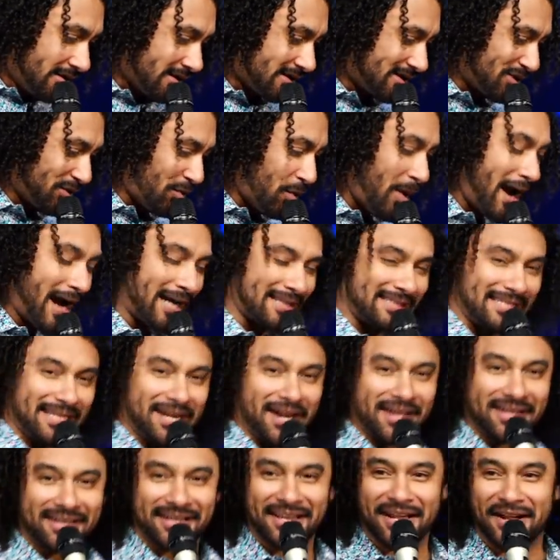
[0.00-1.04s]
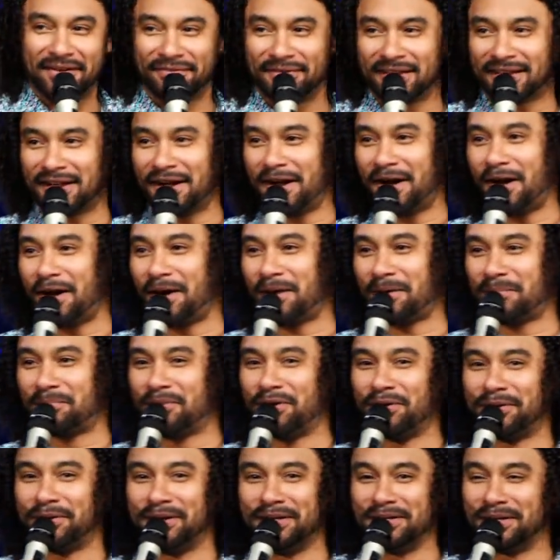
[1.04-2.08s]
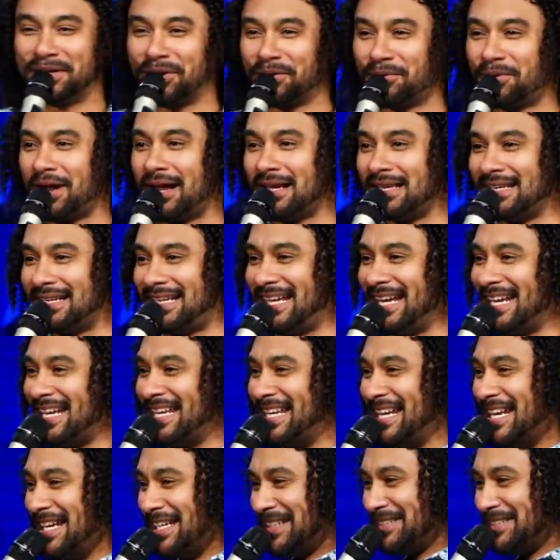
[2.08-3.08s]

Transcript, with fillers: just waxing on and off like a heartbroken karate kid.